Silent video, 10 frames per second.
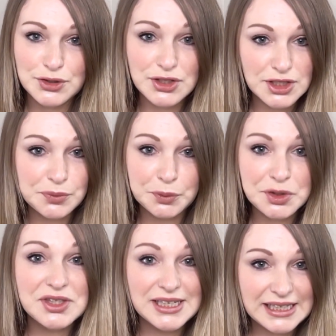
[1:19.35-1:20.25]
certain
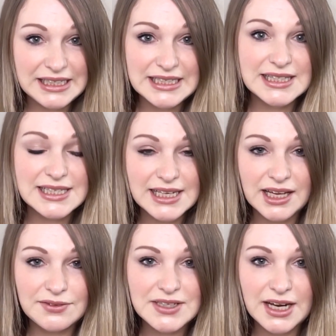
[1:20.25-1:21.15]
ones that need this
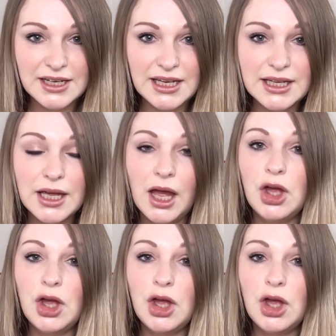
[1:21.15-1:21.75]
kind of technique.